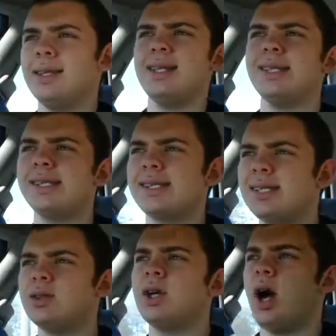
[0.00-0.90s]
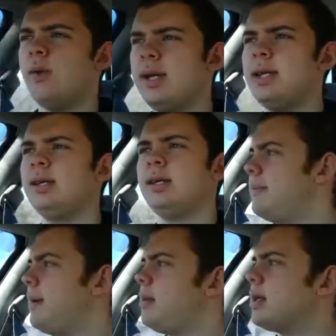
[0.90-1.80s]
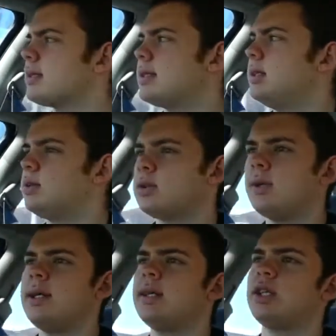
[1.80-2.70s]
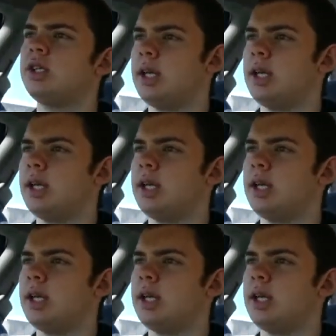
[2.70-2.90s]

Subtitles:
Is it still going? People are still doing this.